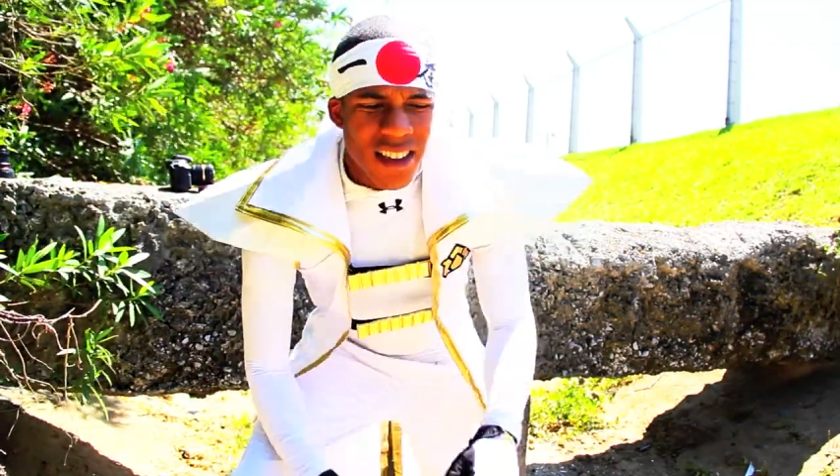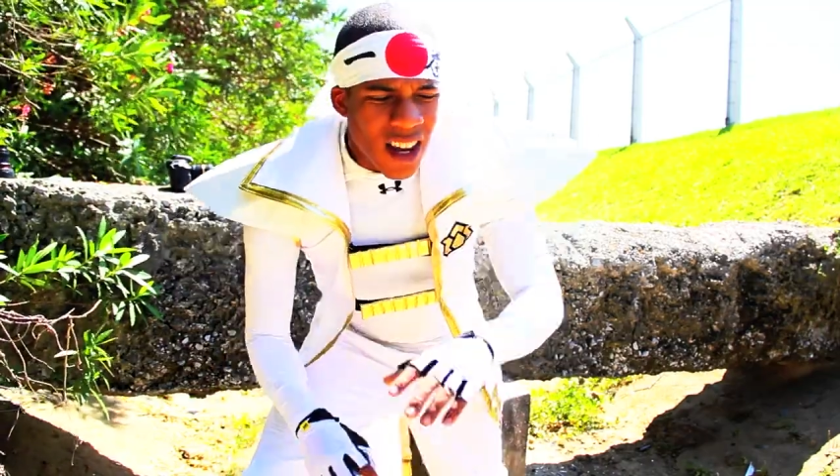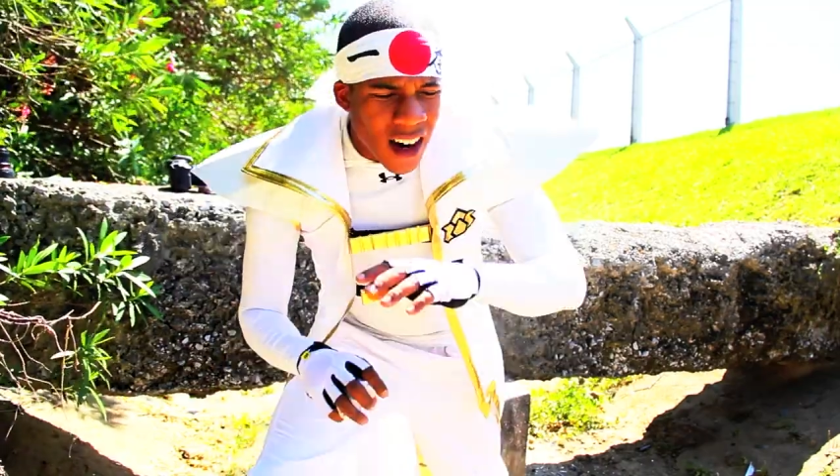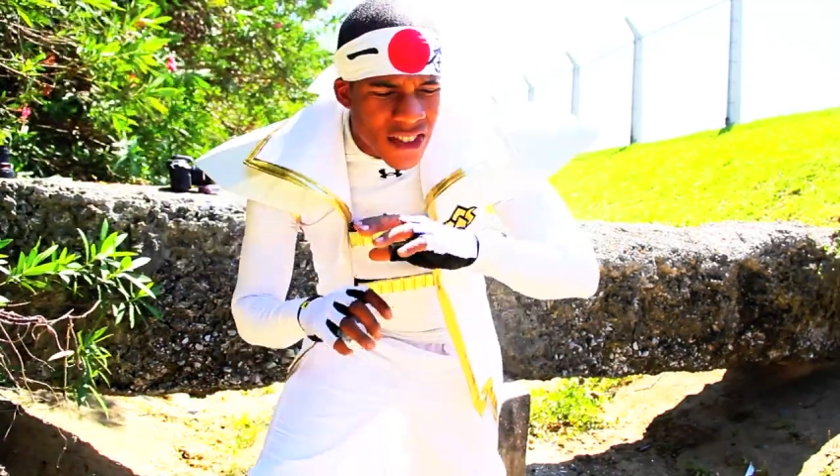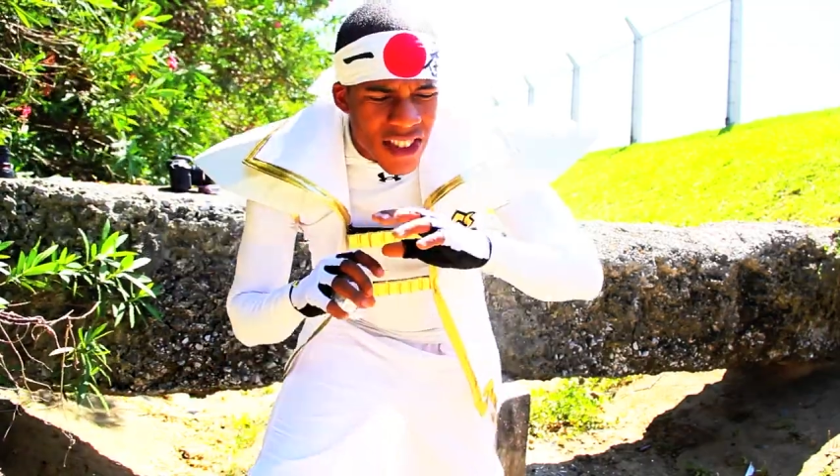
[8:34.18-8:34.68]

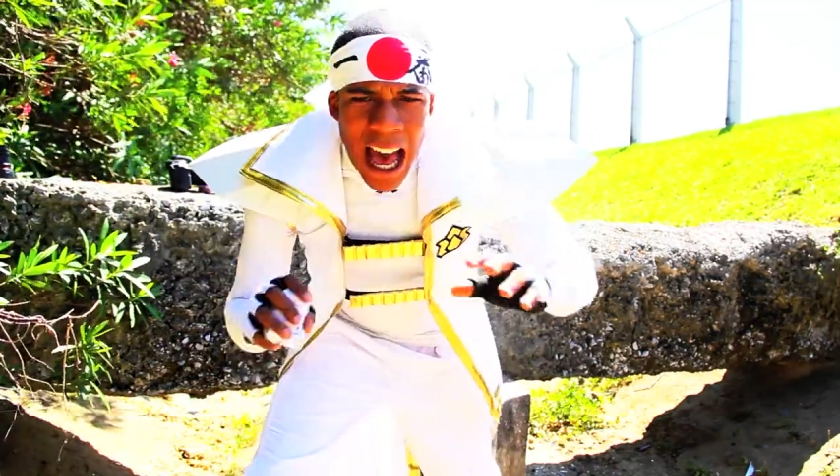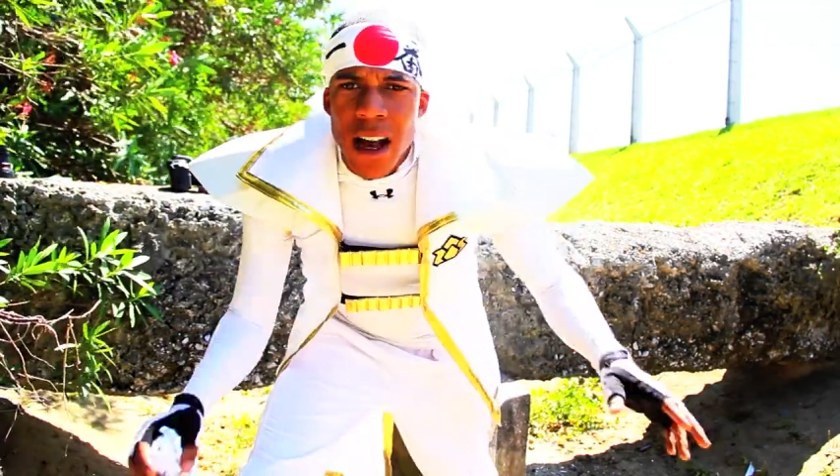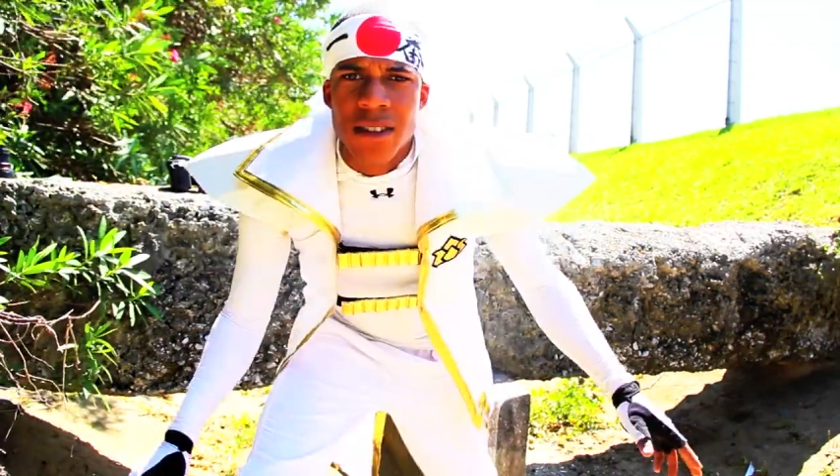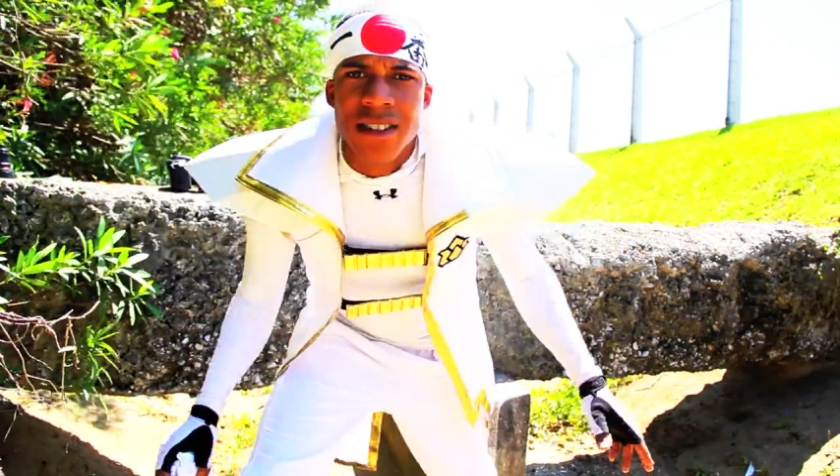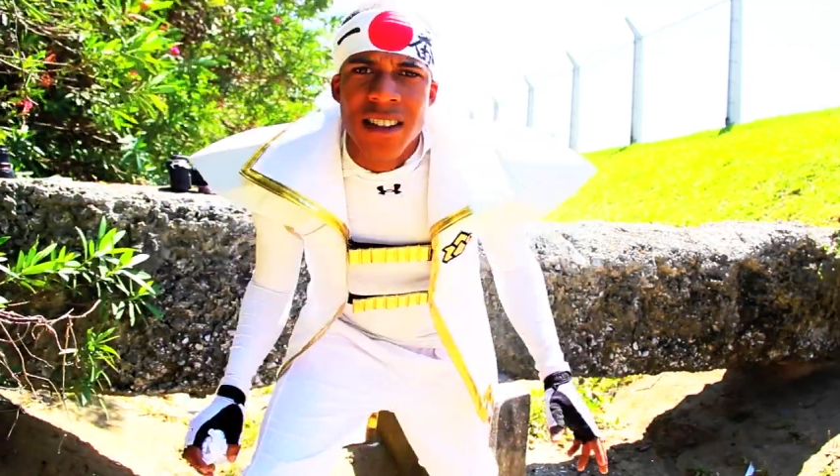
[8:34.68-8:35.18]
There are
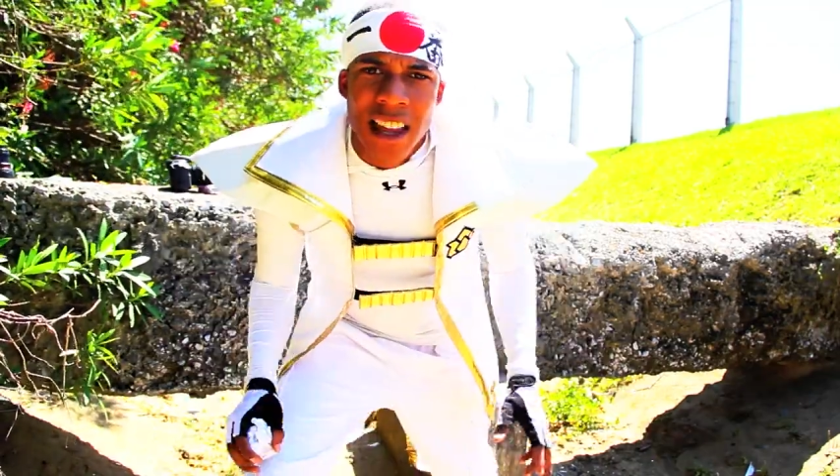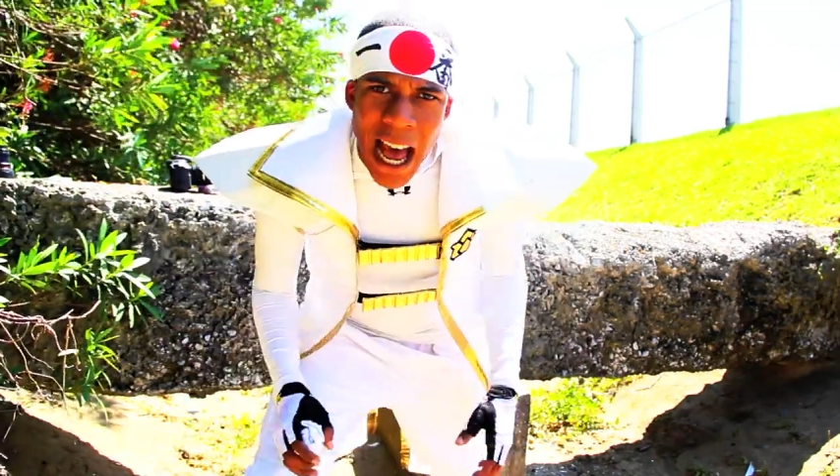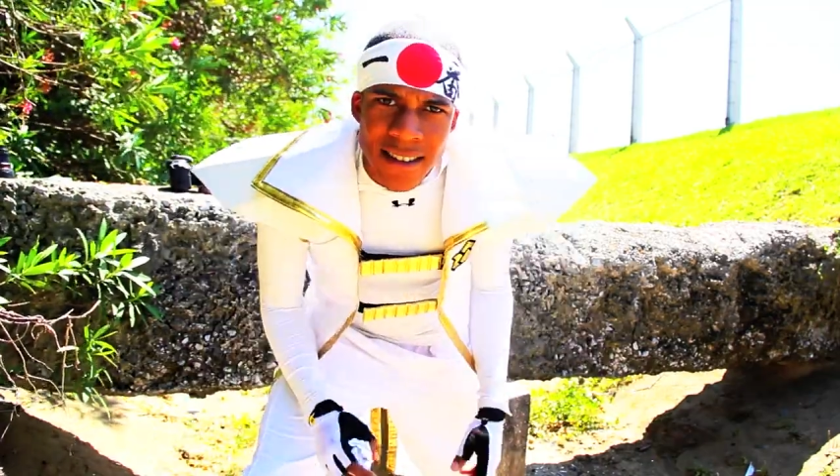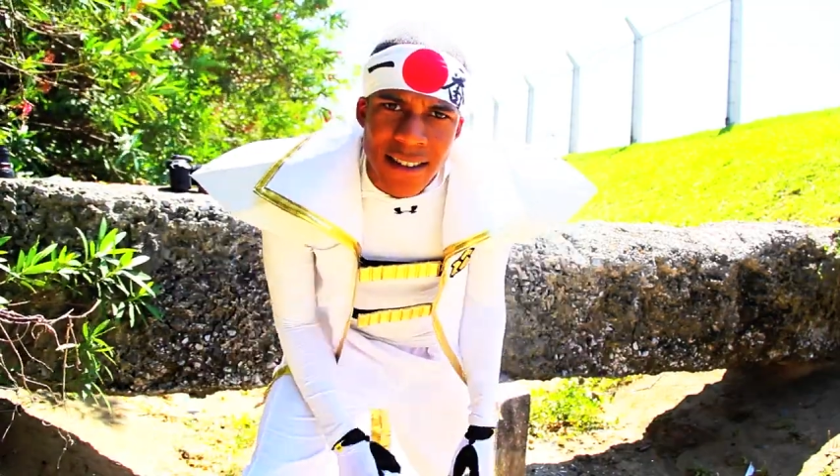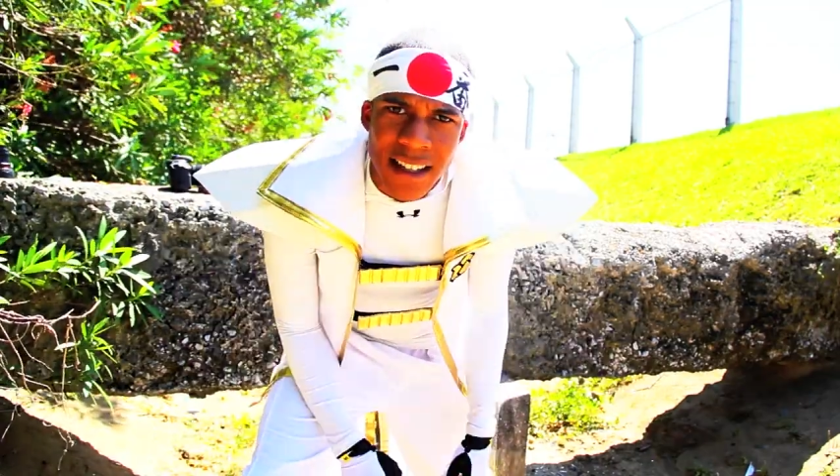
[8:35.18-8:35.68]
thousands and
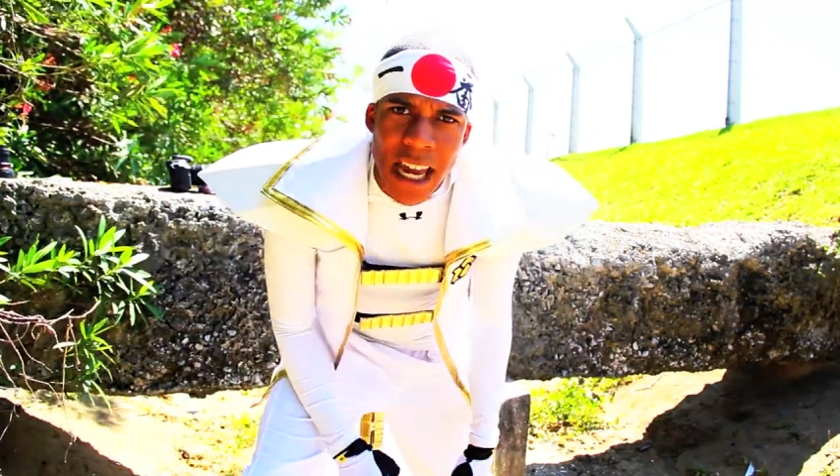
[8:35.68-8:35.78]
thousands of